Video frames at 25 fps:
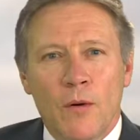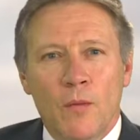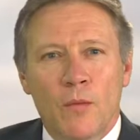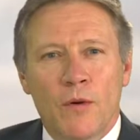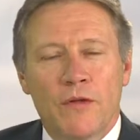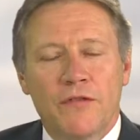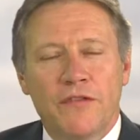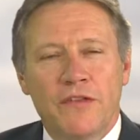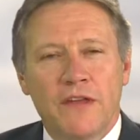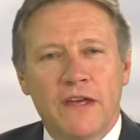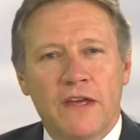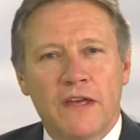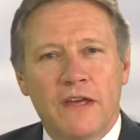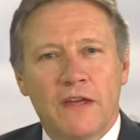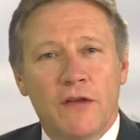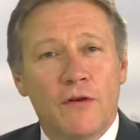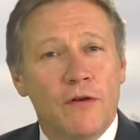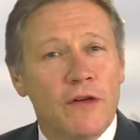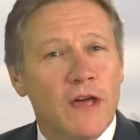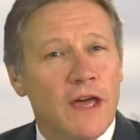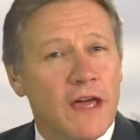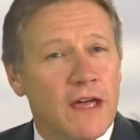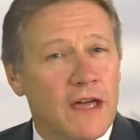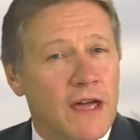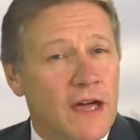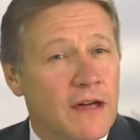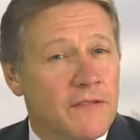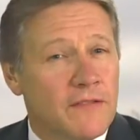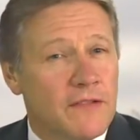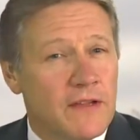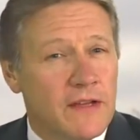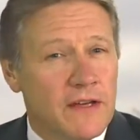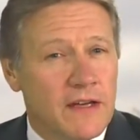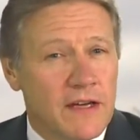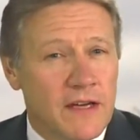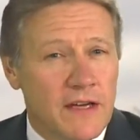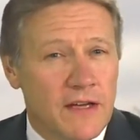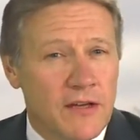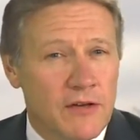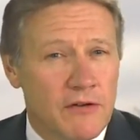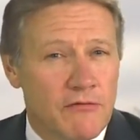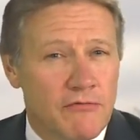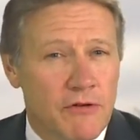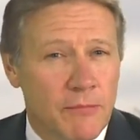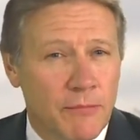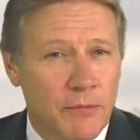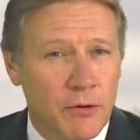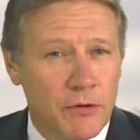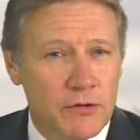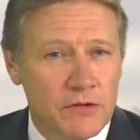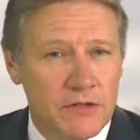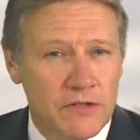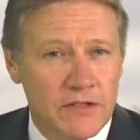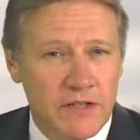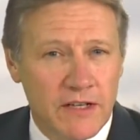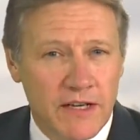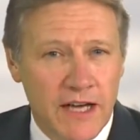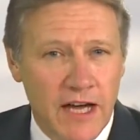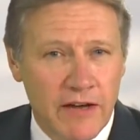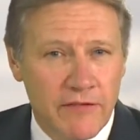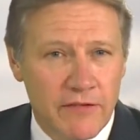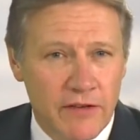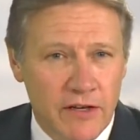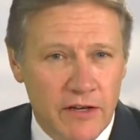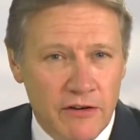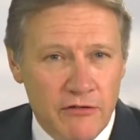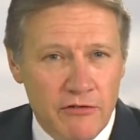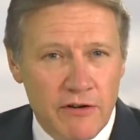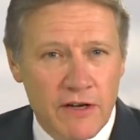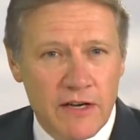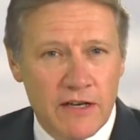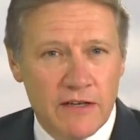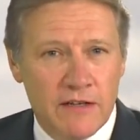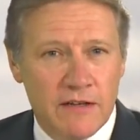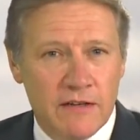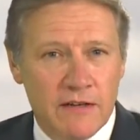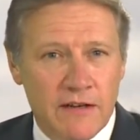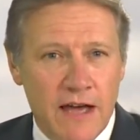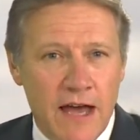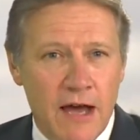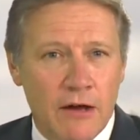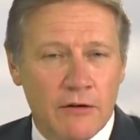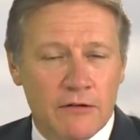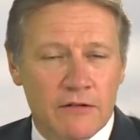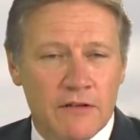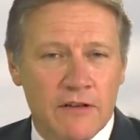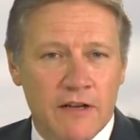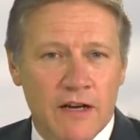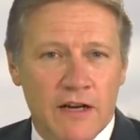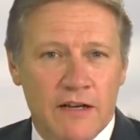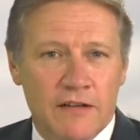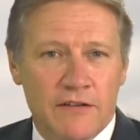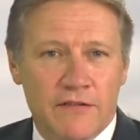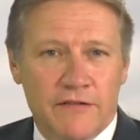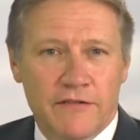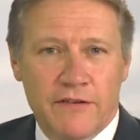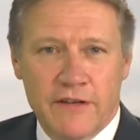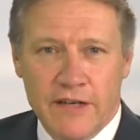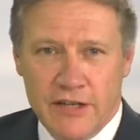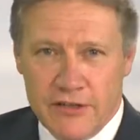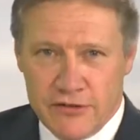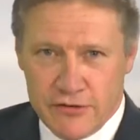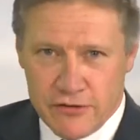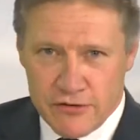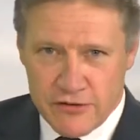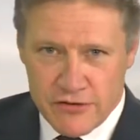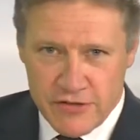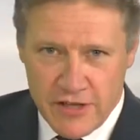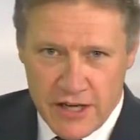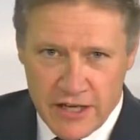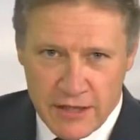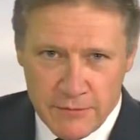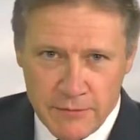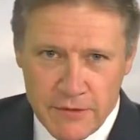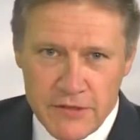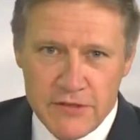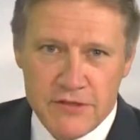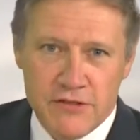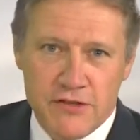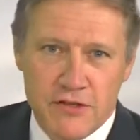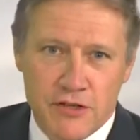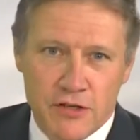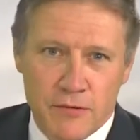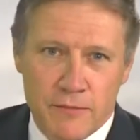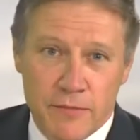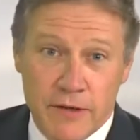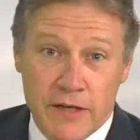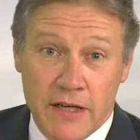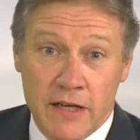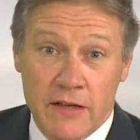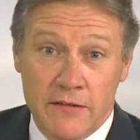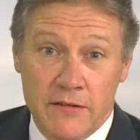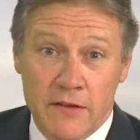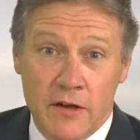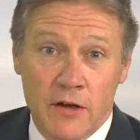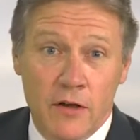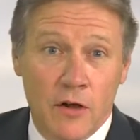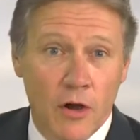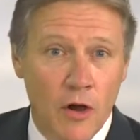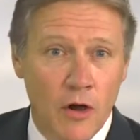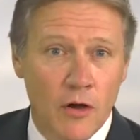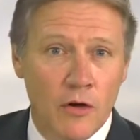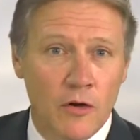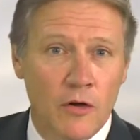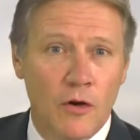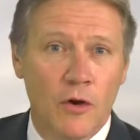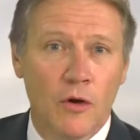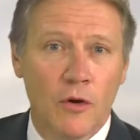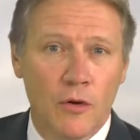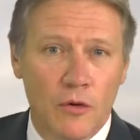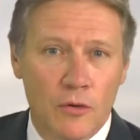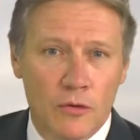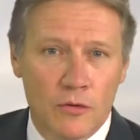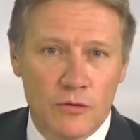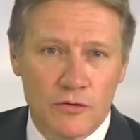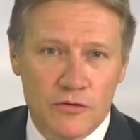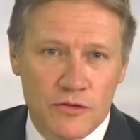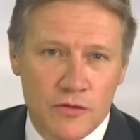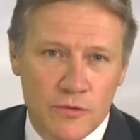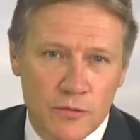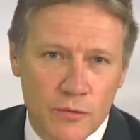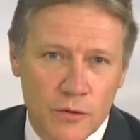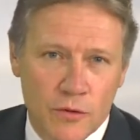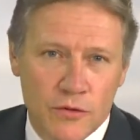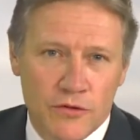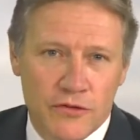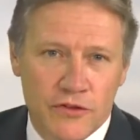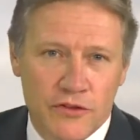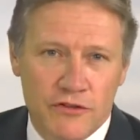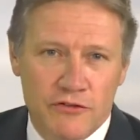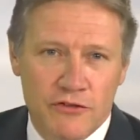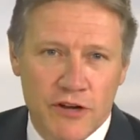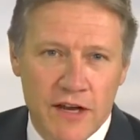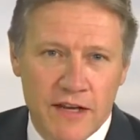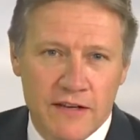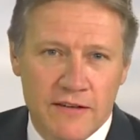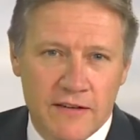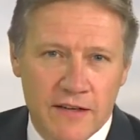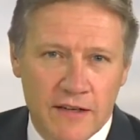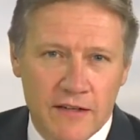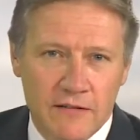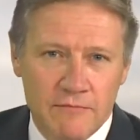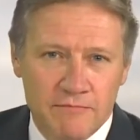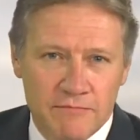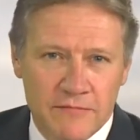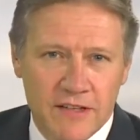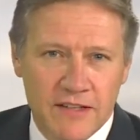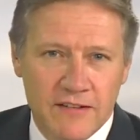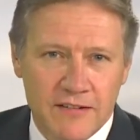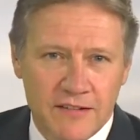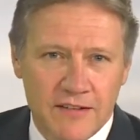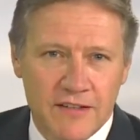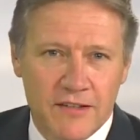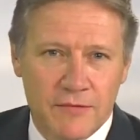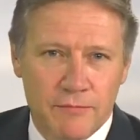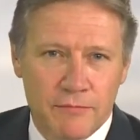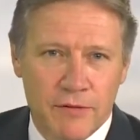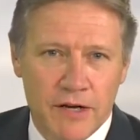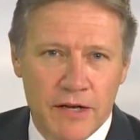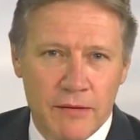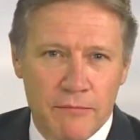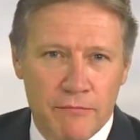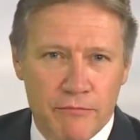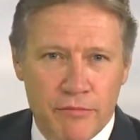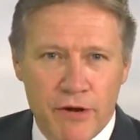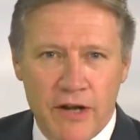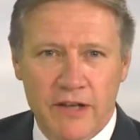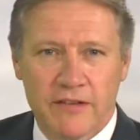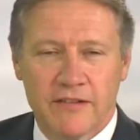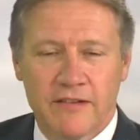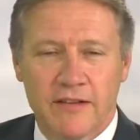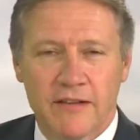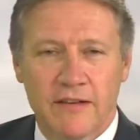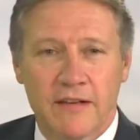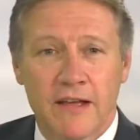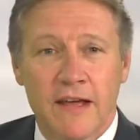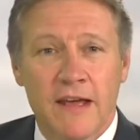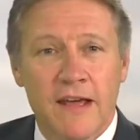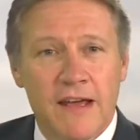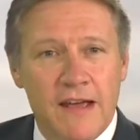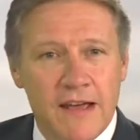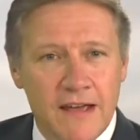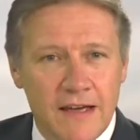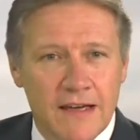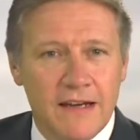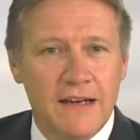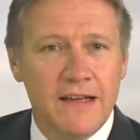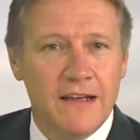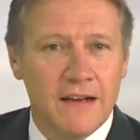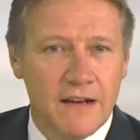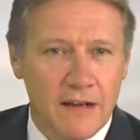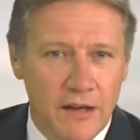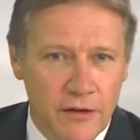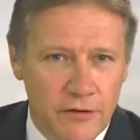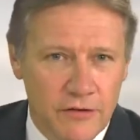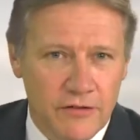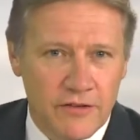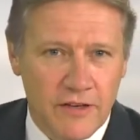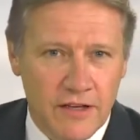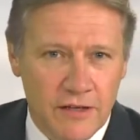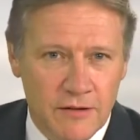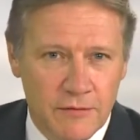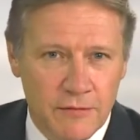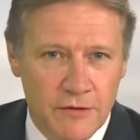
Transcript: With the UK and the EU reportedly having agreed an outline financial settlement to begin the long haul towards a trade deal, does this bring Brexit any closer?